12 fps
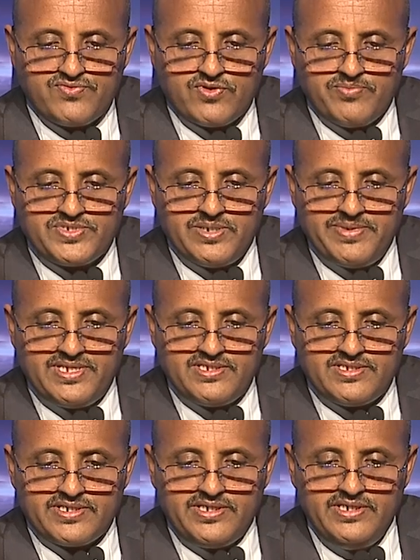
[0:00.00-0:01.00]
from
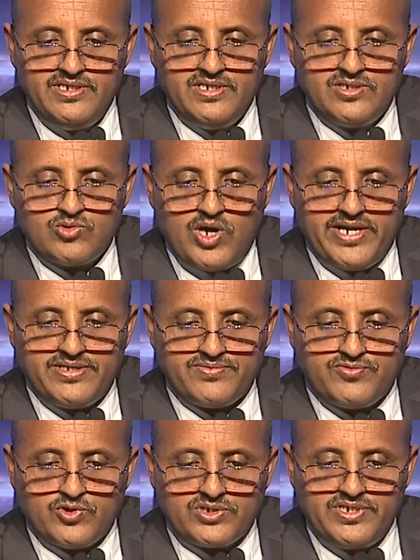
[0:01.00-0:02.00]
73 to
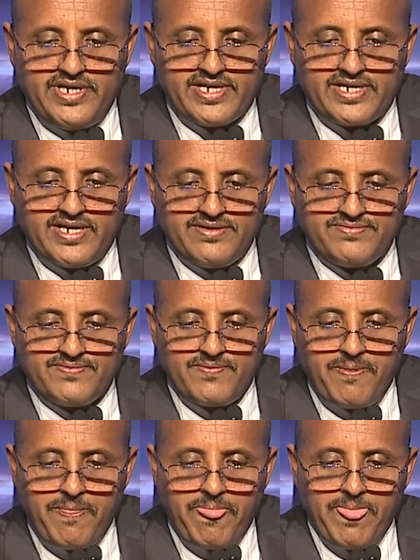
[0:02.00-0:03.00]
140 aircraft,
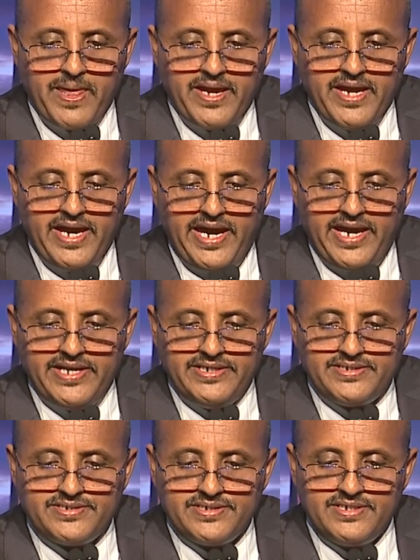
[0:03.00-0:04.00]

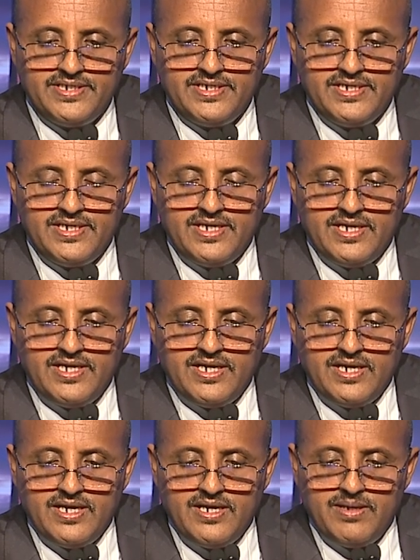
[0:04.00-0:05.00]
and
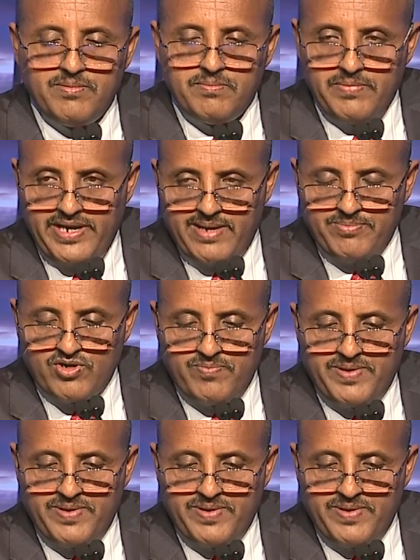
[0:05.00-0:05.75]
number of